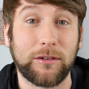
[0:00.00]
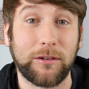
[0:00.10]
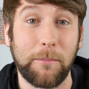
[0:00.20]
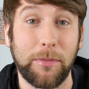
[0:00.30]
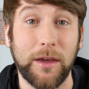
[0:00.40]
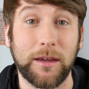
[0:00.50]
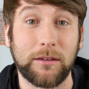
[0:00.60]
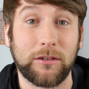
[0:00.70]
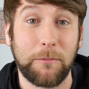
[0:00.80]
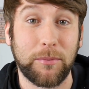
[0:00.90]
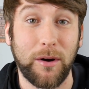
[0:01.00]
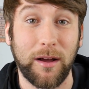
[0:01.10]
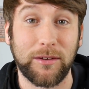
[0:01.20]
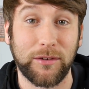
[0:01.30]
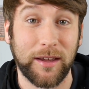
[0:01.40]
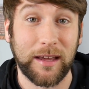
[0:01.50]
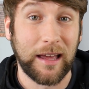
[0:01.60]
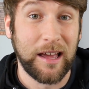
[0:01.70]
something surprising.